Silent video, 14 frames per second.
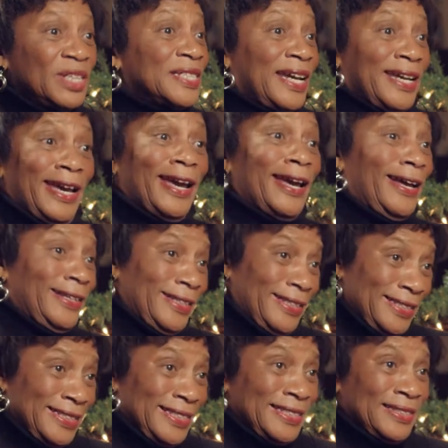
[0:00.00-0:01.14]
I can,
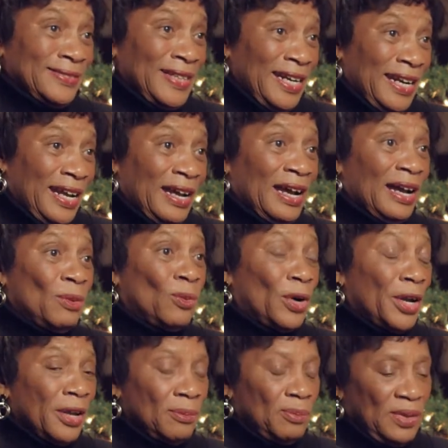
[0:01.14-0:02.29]
right? I
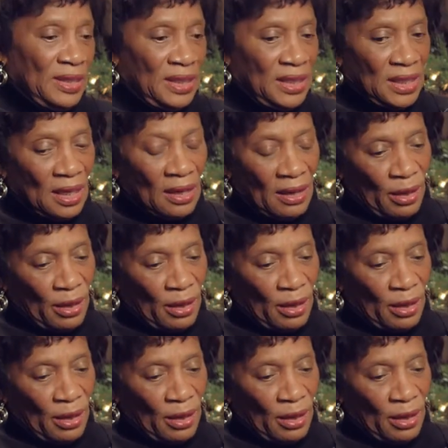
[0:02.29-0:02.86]
want to be